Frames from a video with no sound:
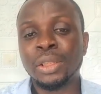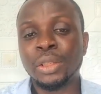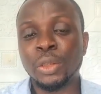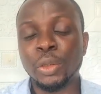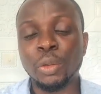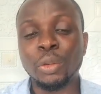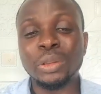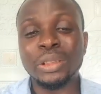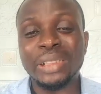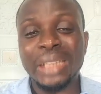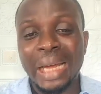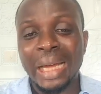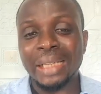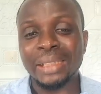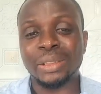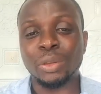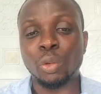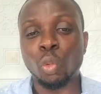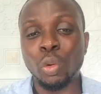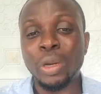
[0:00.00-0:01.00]

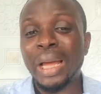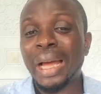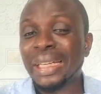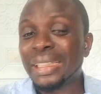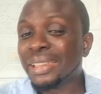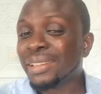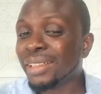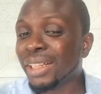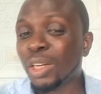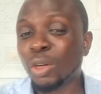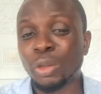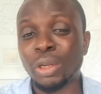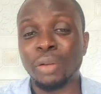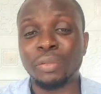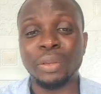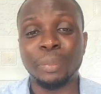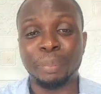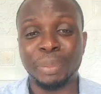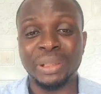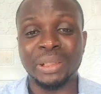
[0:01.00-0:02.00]
that we are the real owner
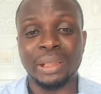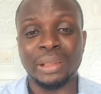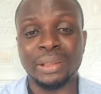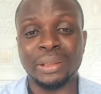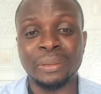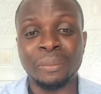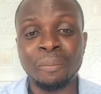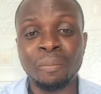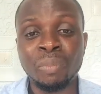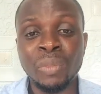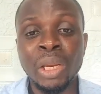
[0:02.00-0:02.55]
of the business.